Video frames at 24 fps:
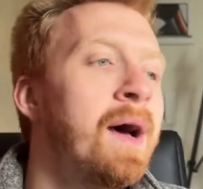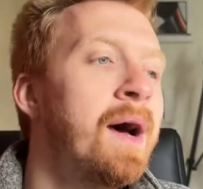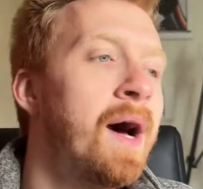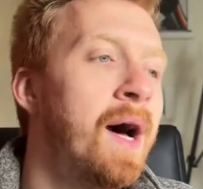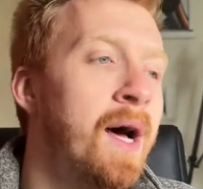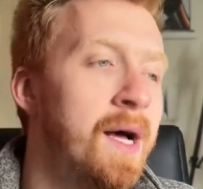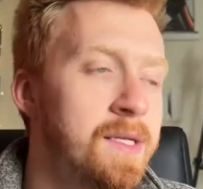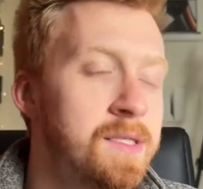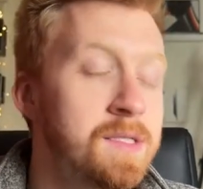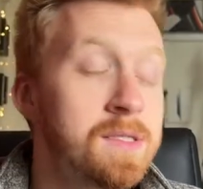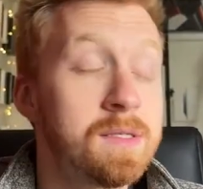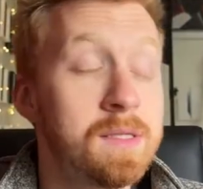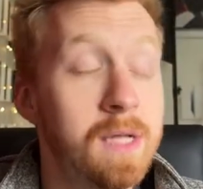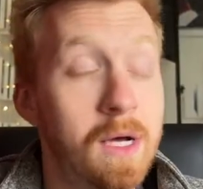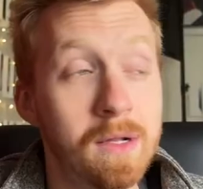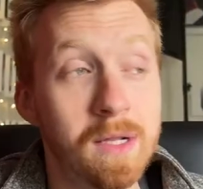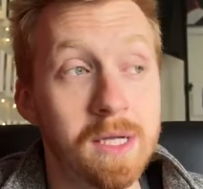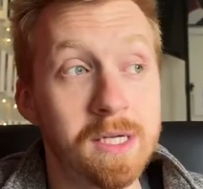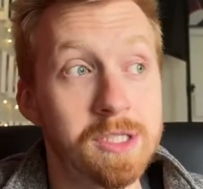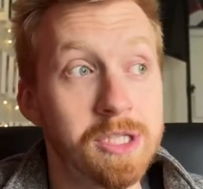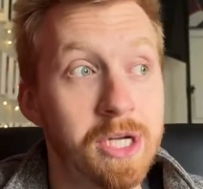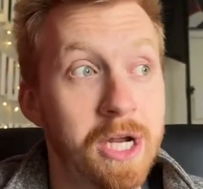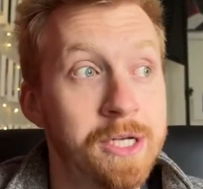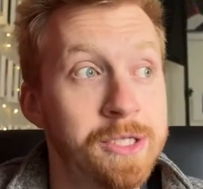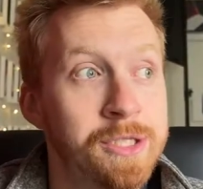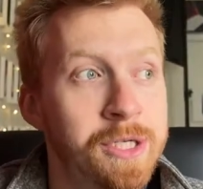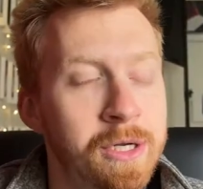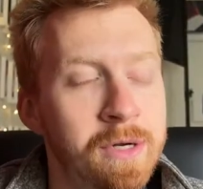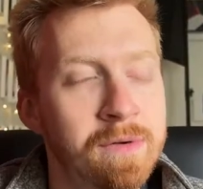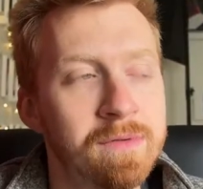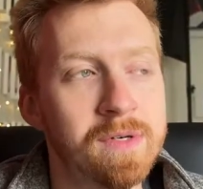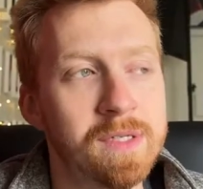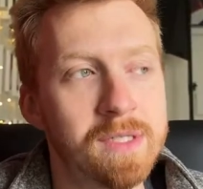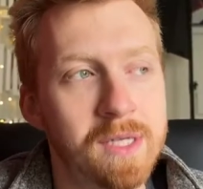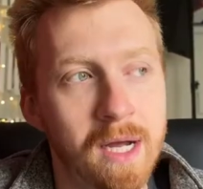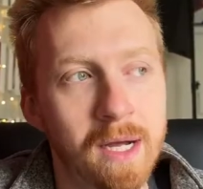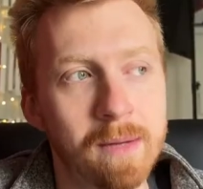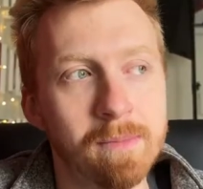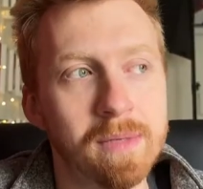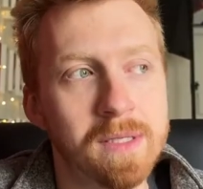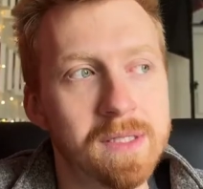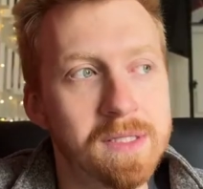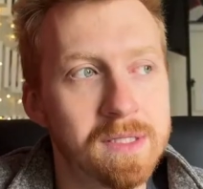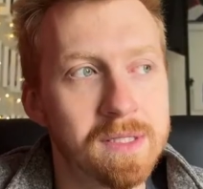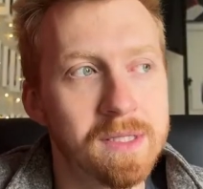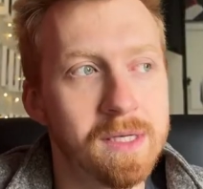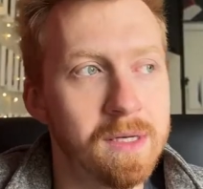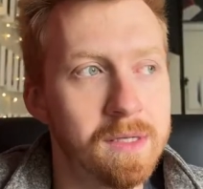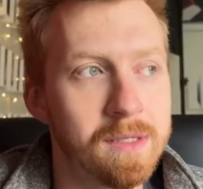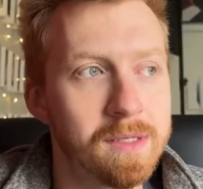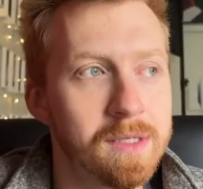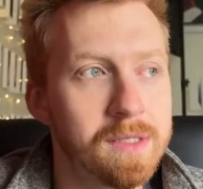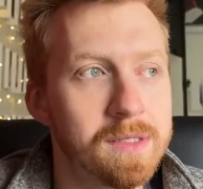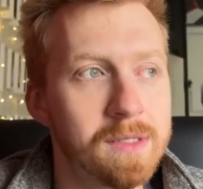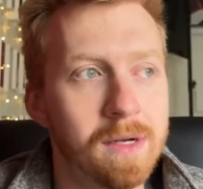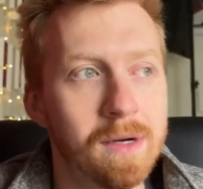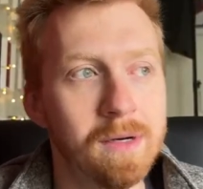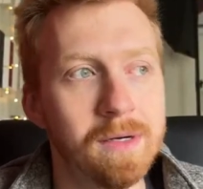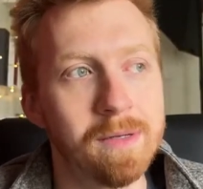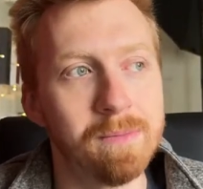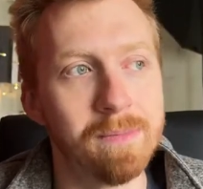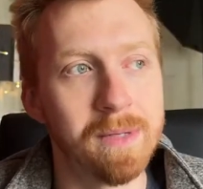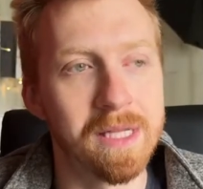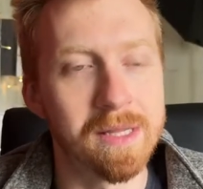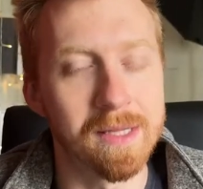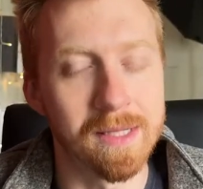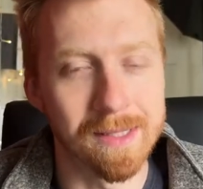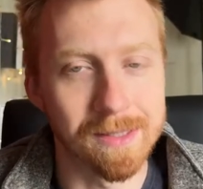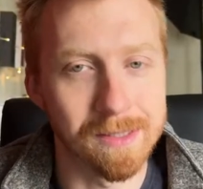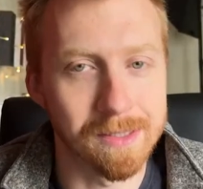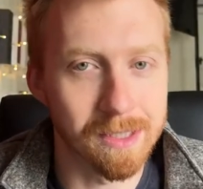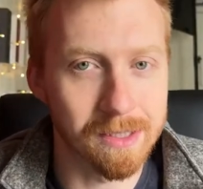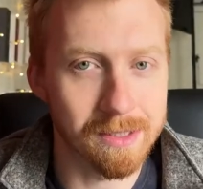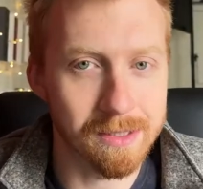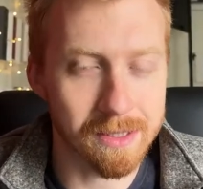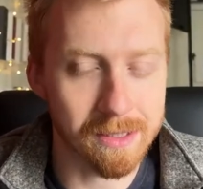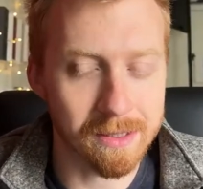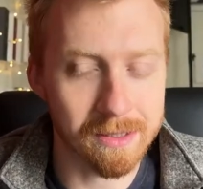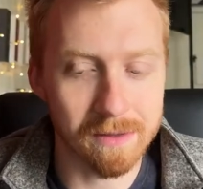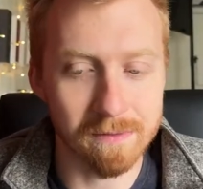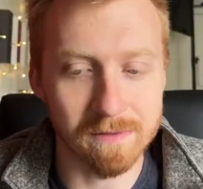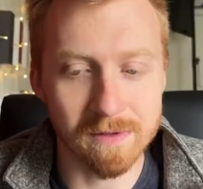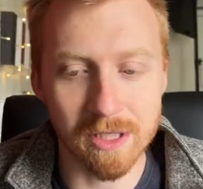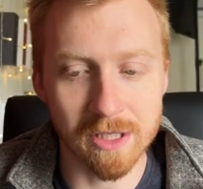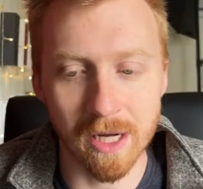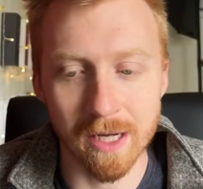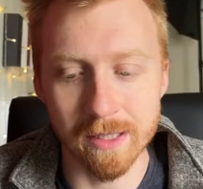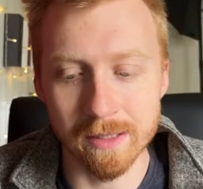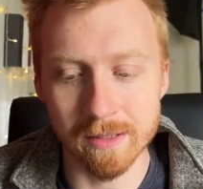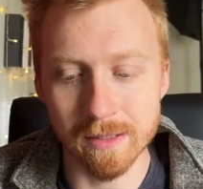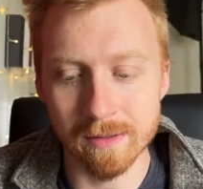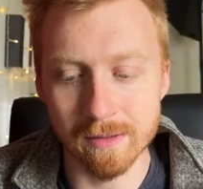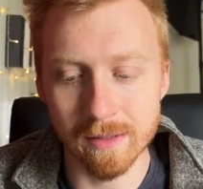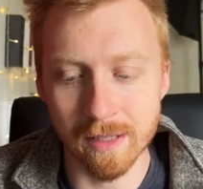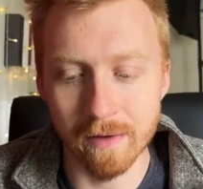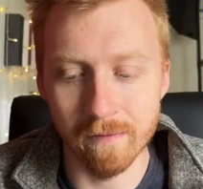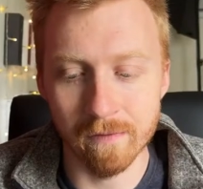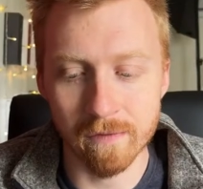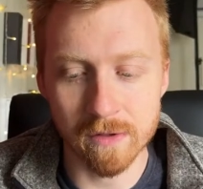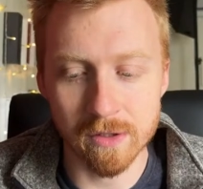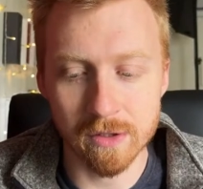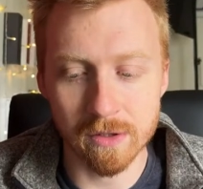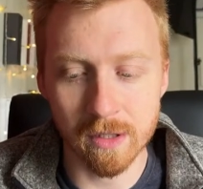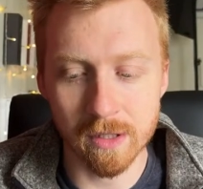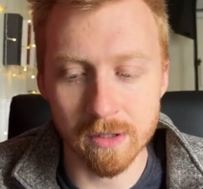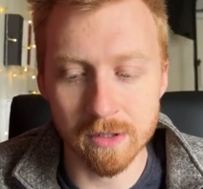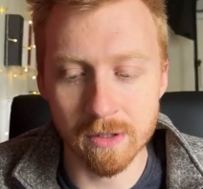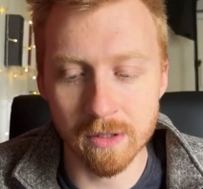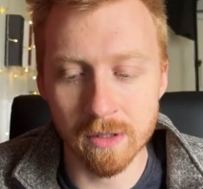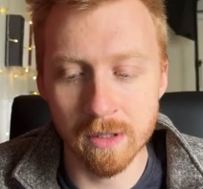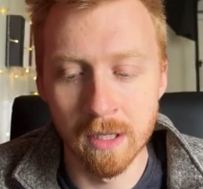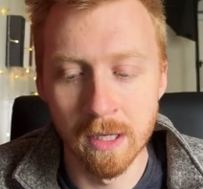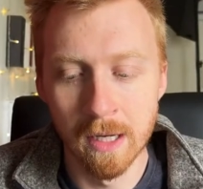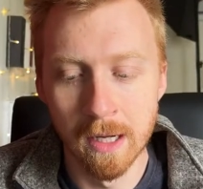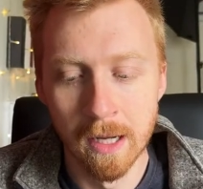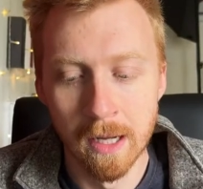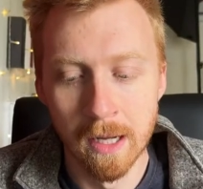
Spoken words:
It's slowly changing over time, but still, it's hard to beat the logistics of China's infrastructure.